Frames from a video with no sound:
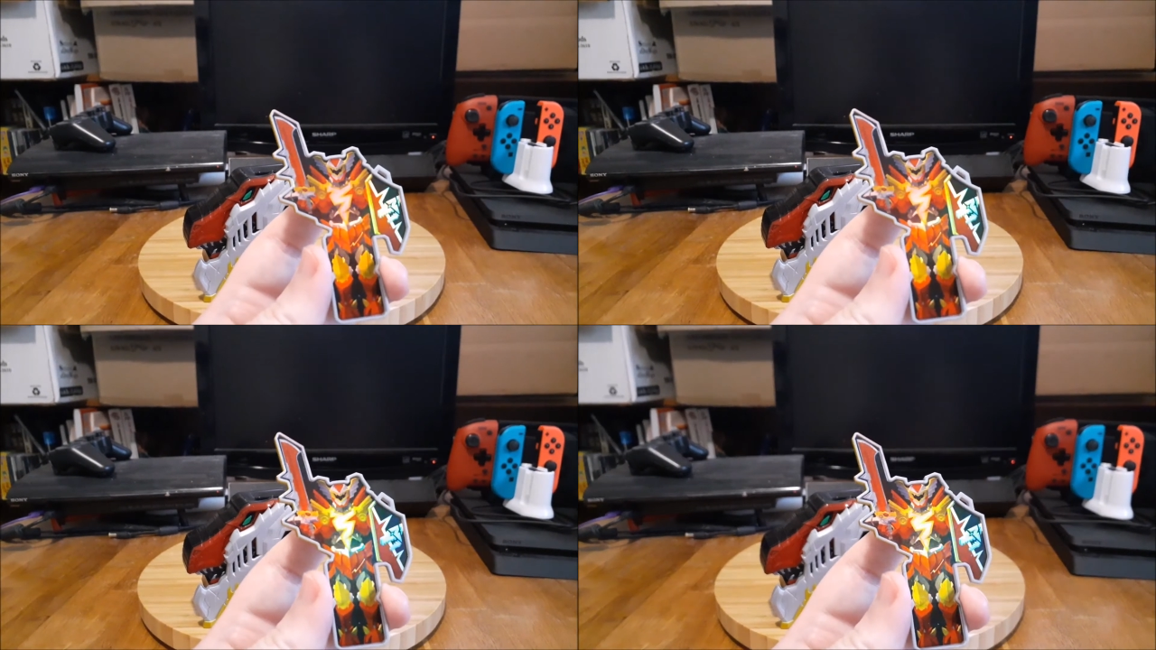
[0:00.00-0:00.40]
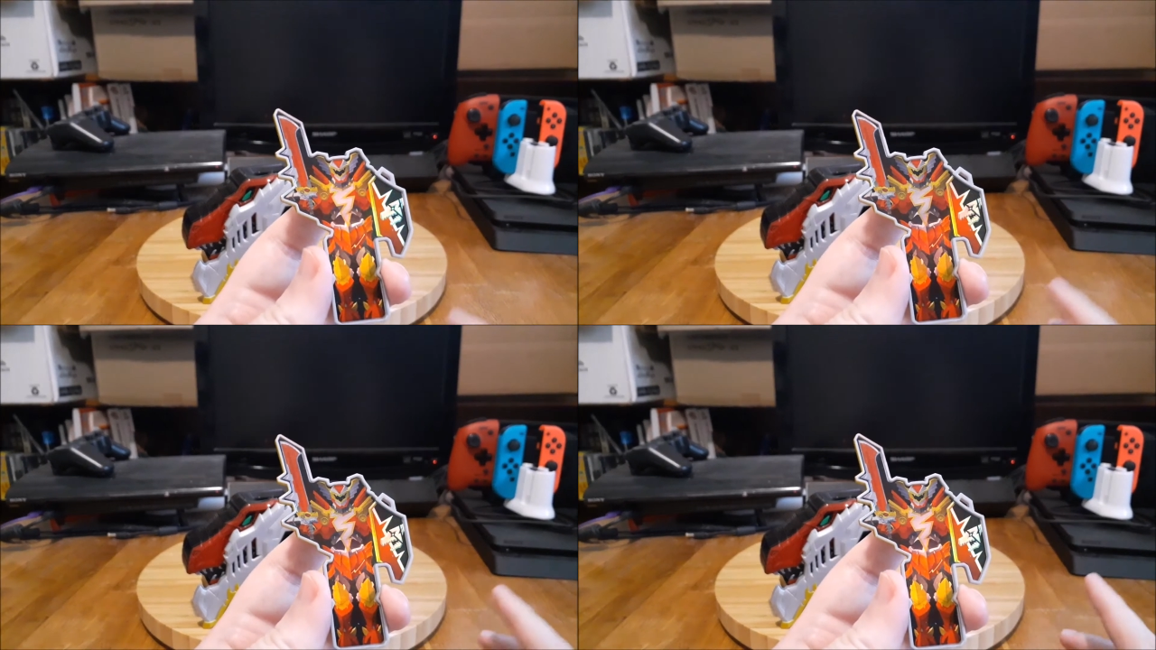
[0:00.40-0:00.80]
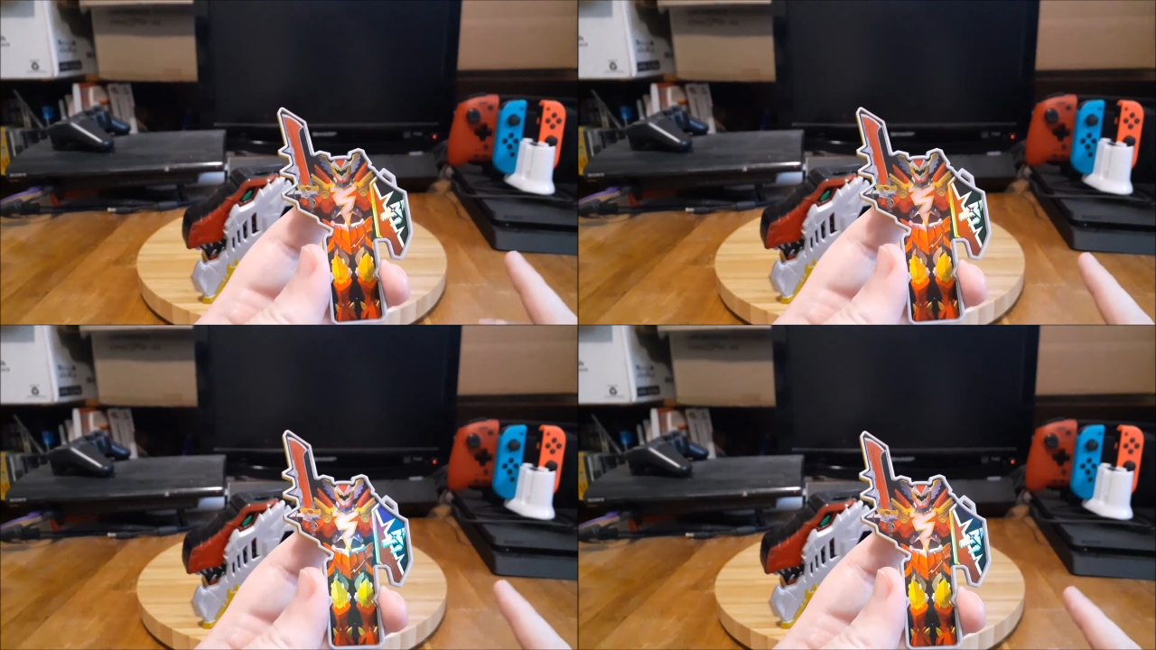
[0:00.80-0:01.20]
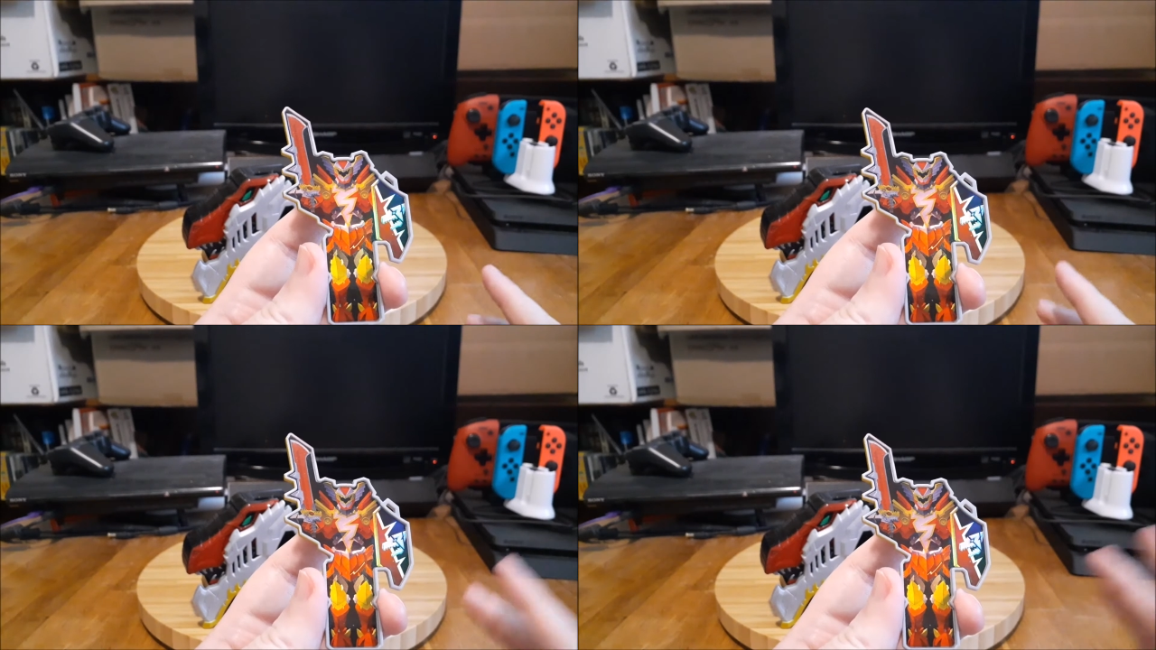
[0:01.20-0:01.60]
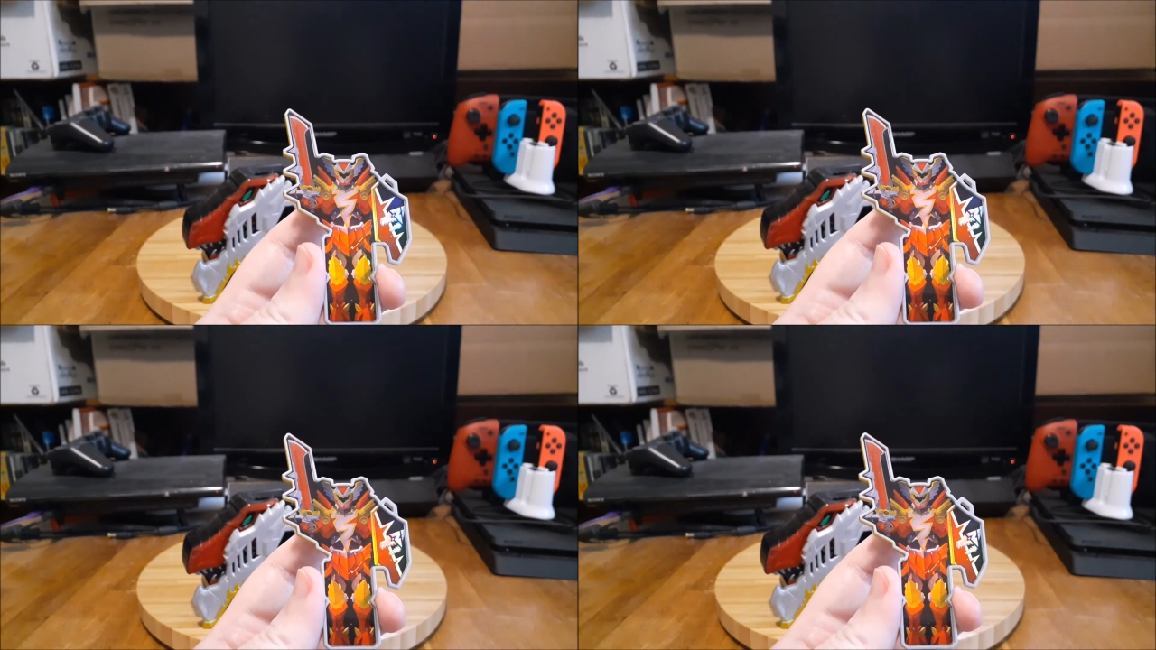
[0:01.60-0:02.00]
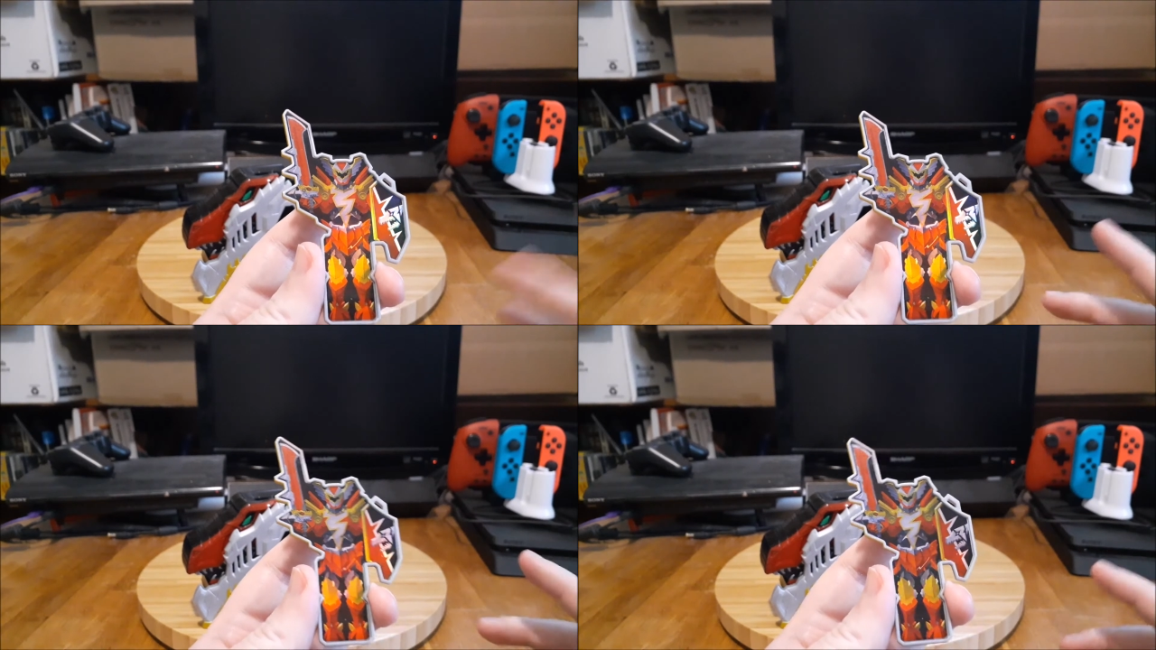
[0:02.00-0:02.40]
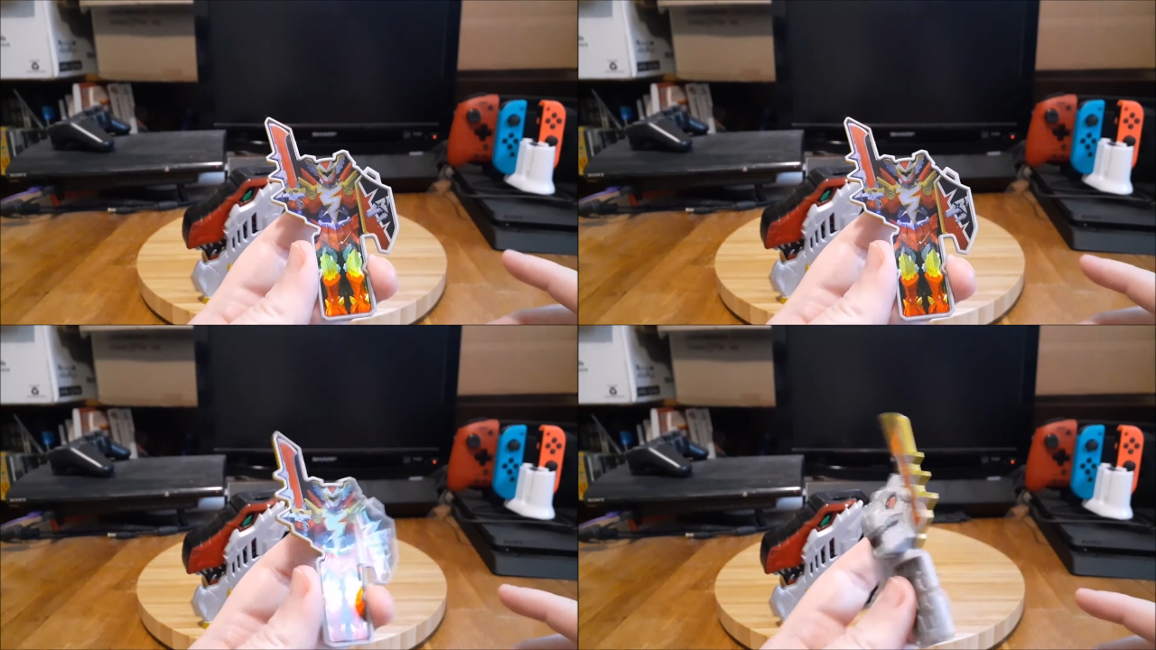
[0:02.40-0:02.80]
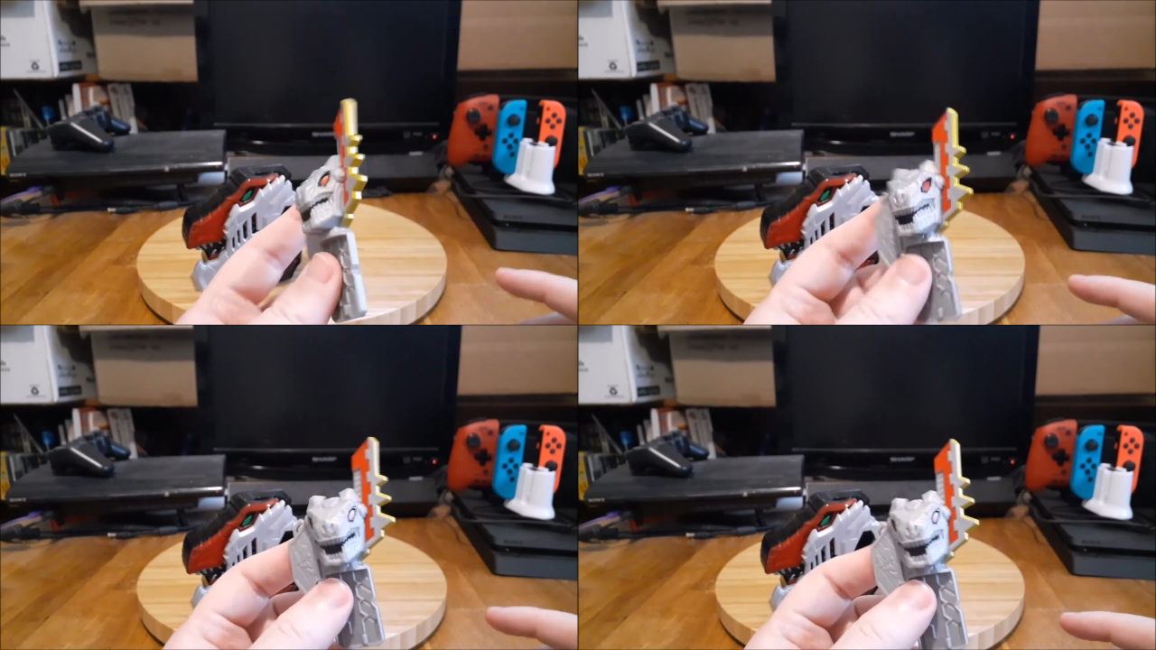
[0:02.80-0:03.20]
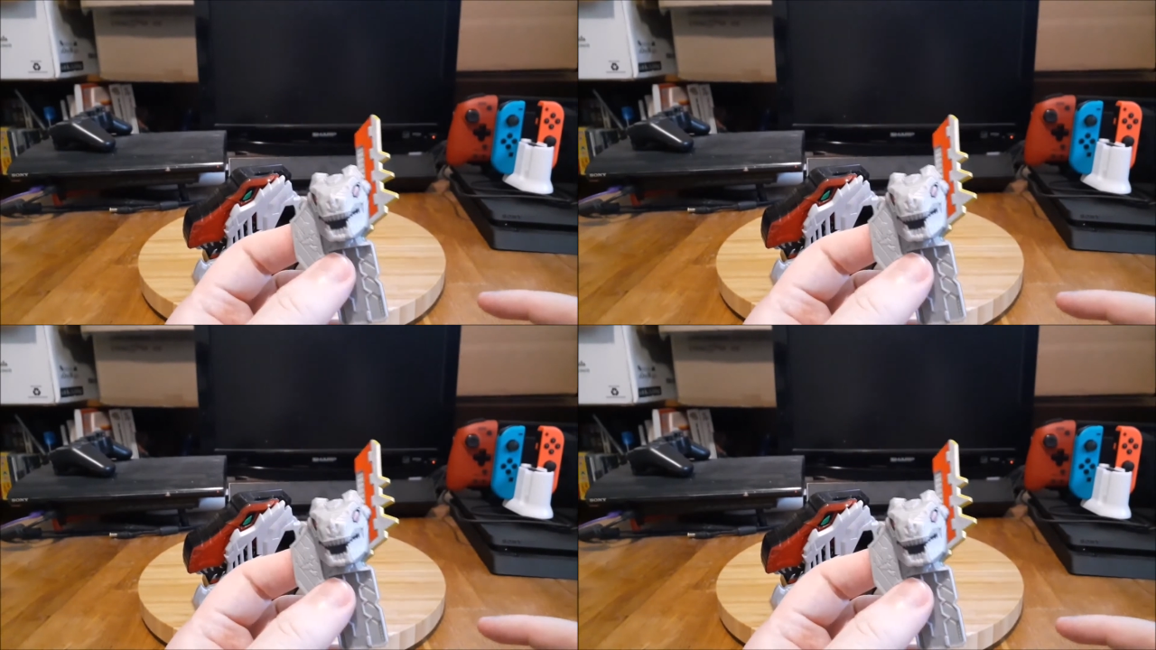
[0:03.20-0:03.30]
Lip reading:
[unreadable: no face in view]